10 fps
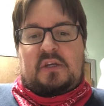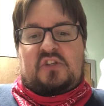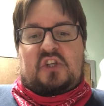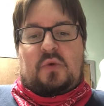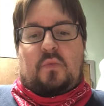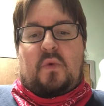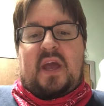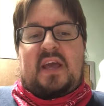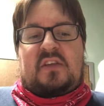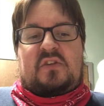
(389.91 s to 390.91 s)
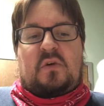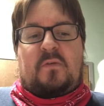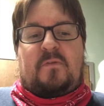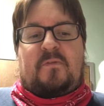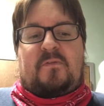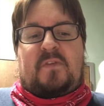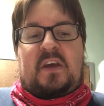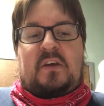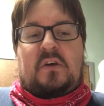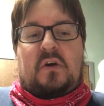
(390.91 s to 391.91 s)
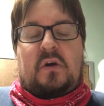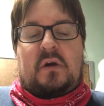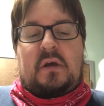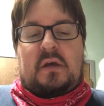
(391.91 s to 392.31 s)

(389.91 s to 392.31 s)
She raised her finger